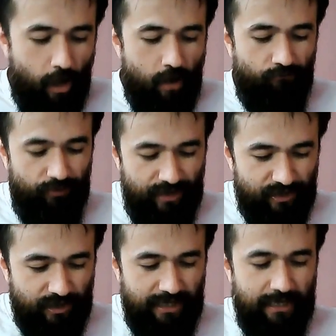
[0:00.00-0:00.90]
For
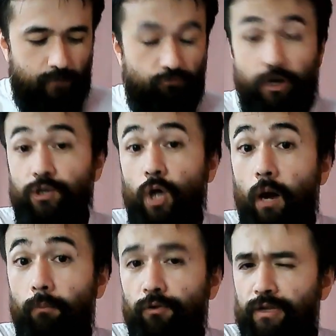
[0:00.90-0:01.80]
this, he brings
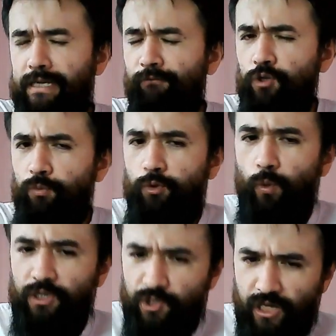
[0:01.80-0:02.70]
up the difference
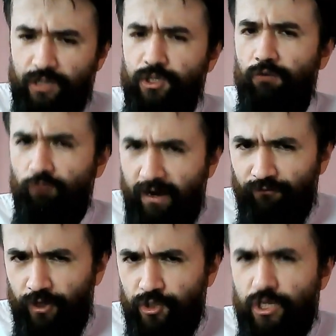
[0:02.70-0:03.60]
between sense and
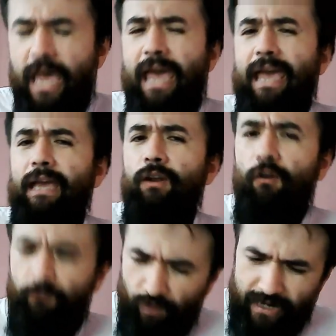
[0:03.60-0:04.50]
reference in
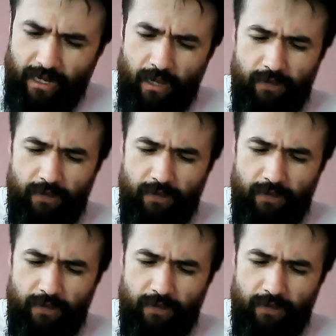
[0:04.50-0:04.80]
Frege.